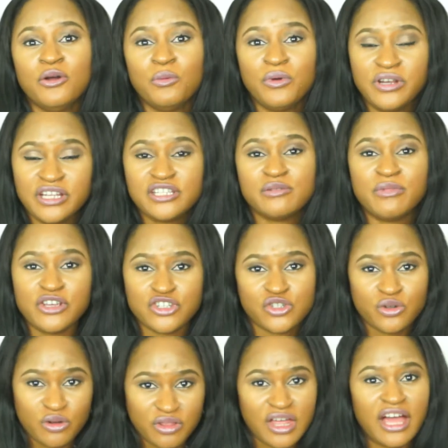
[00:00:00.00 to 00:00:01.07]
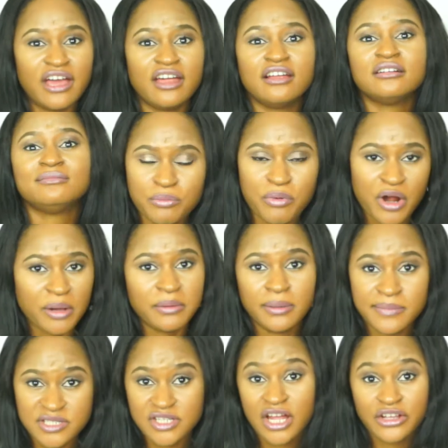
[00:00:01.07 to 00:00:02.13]
we need to make sure that the problem
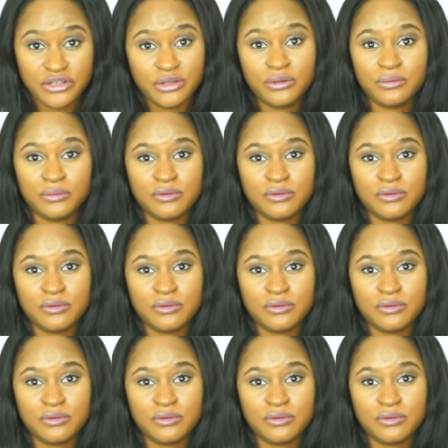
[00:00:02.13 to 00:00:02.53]
is not you,